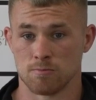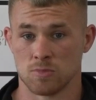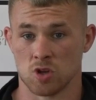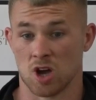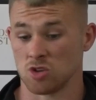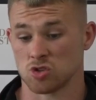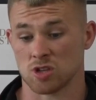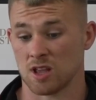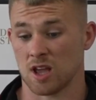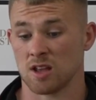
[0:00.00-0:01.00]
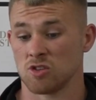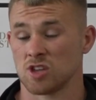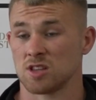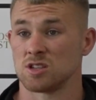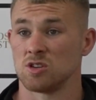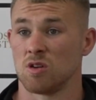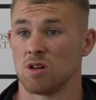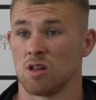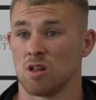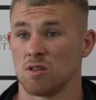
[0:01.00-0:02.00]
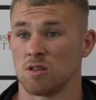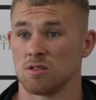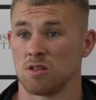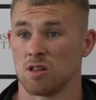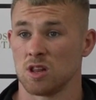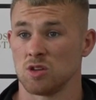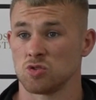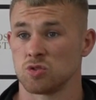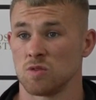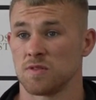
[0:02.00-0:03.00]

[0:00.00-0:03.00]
you know, I just had to do all the little stuff